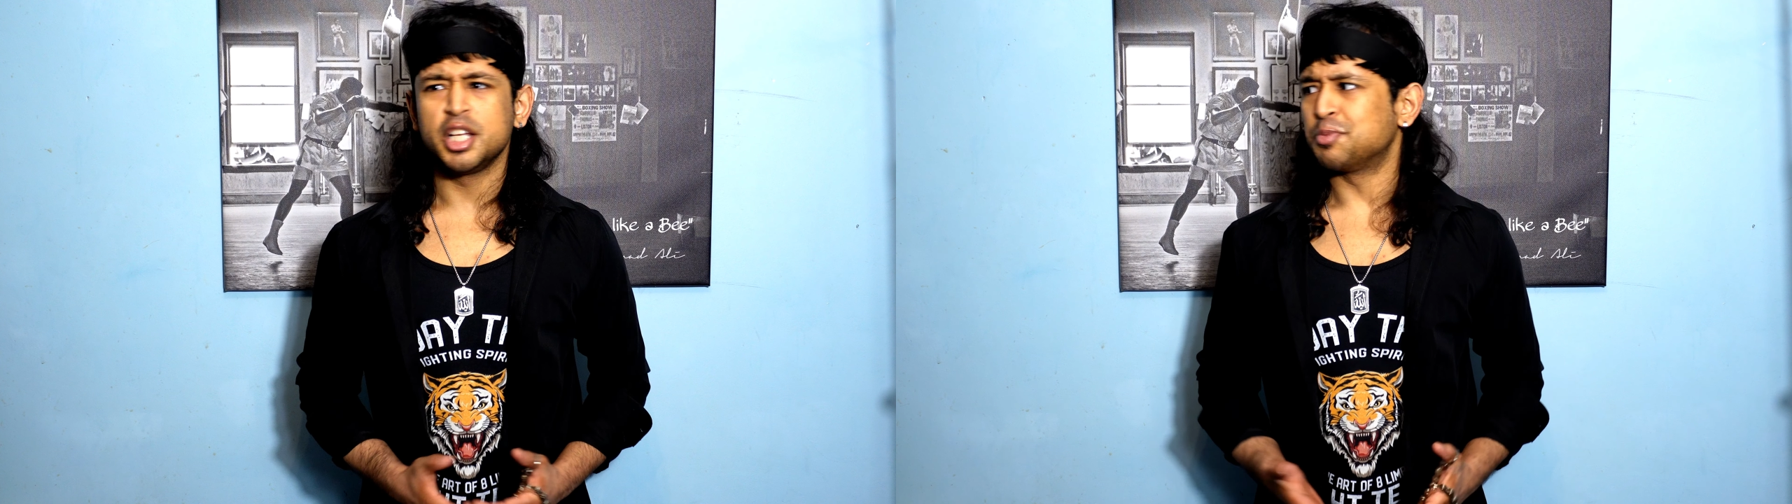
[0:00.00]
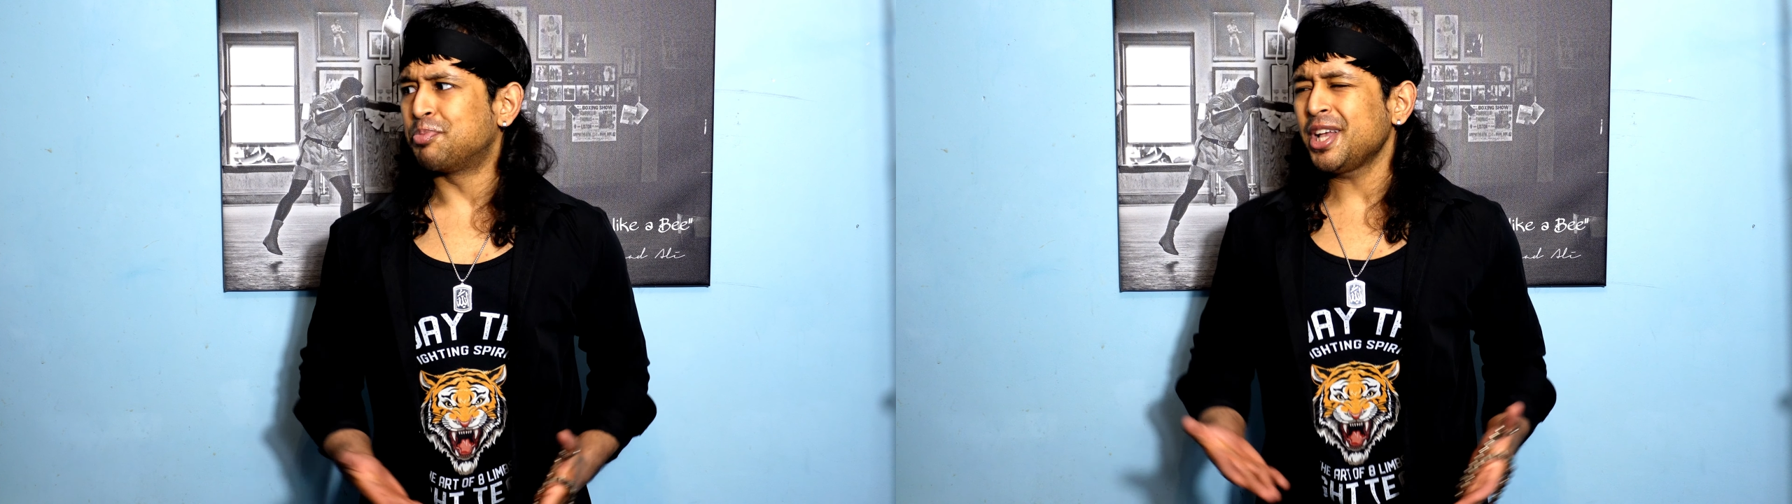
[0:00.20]

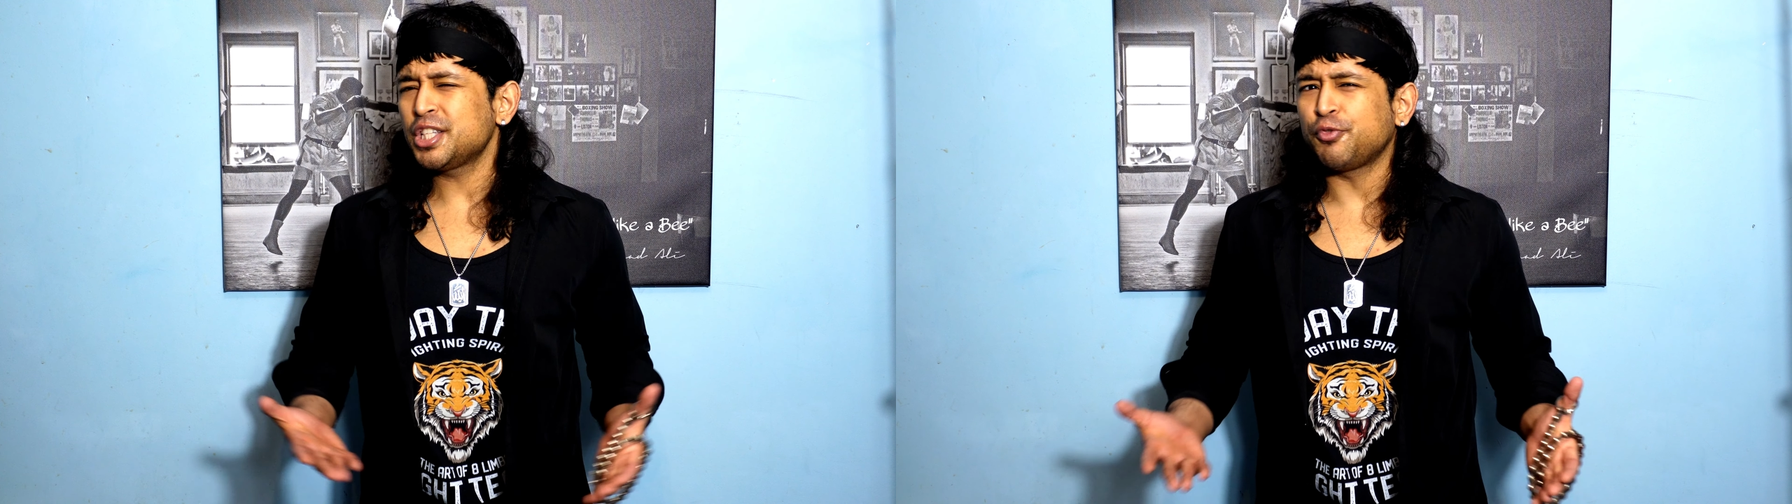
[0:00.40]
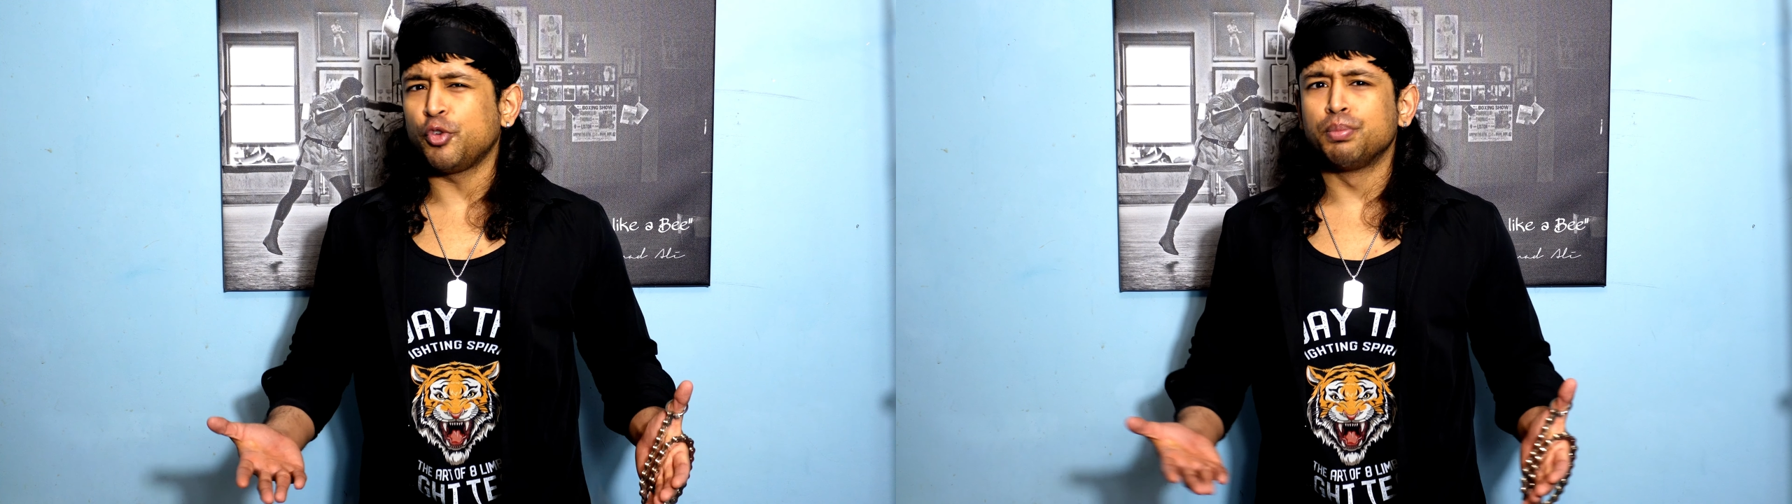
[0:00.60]
his
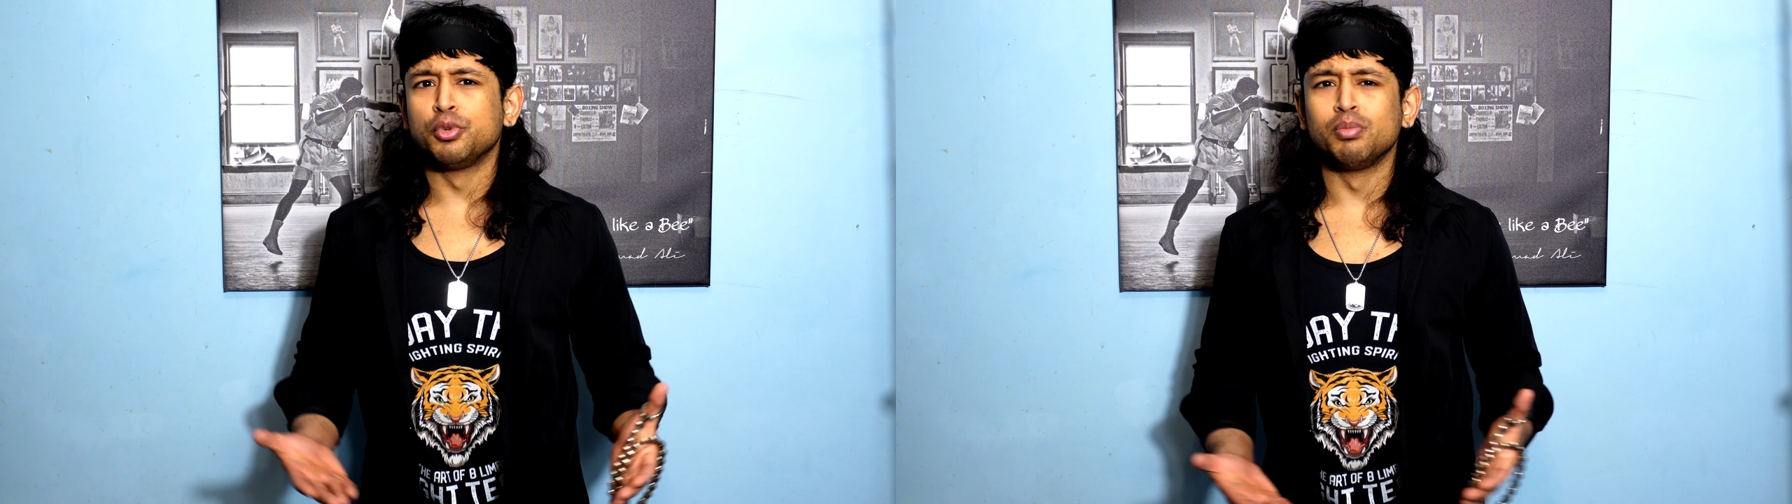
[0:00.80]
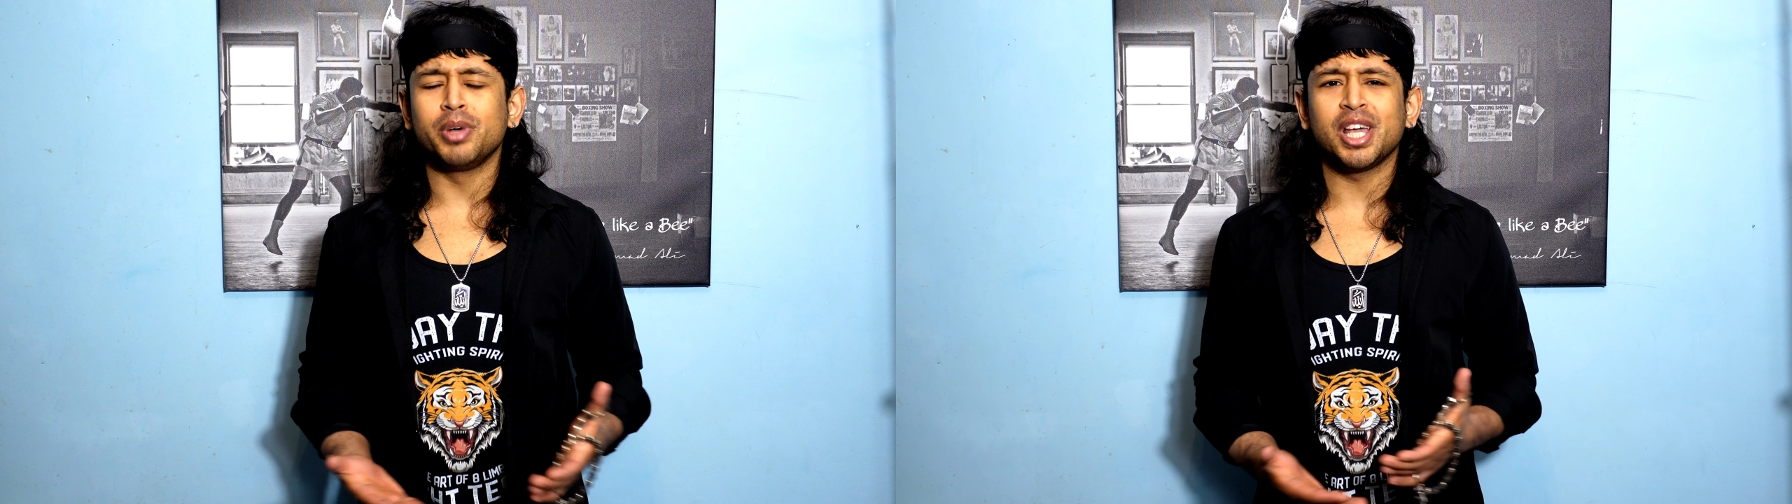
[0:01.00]
best
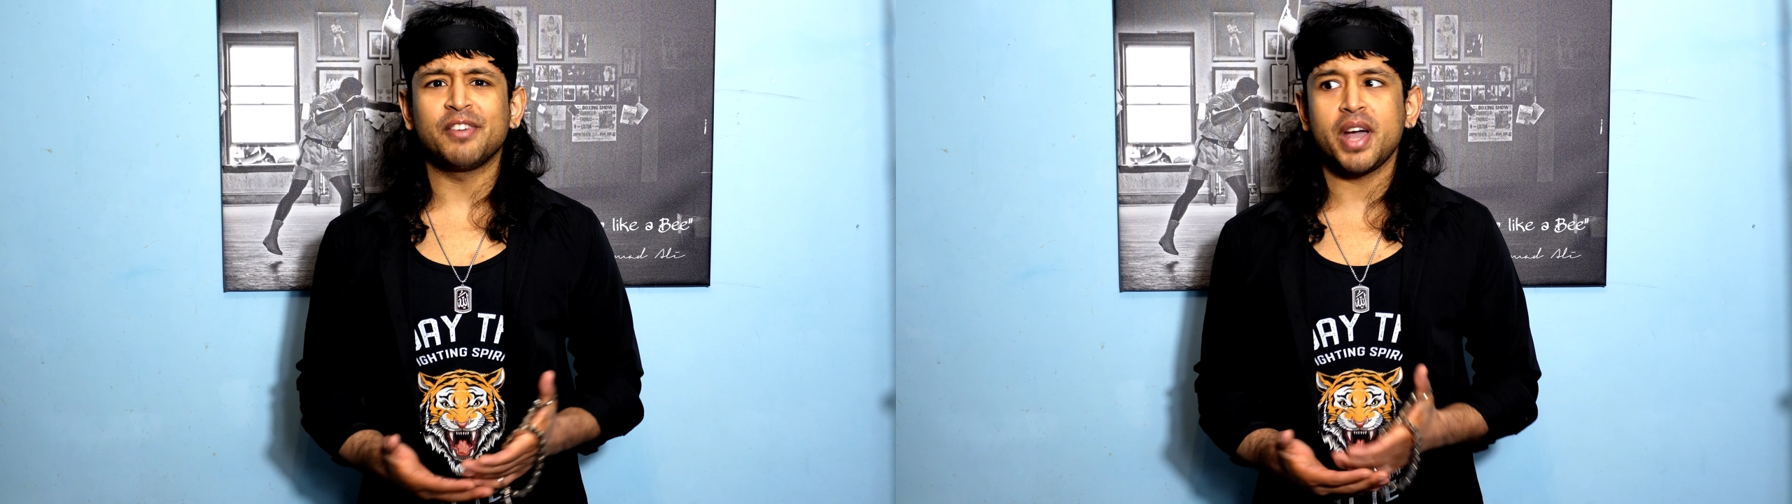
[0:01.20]
football may have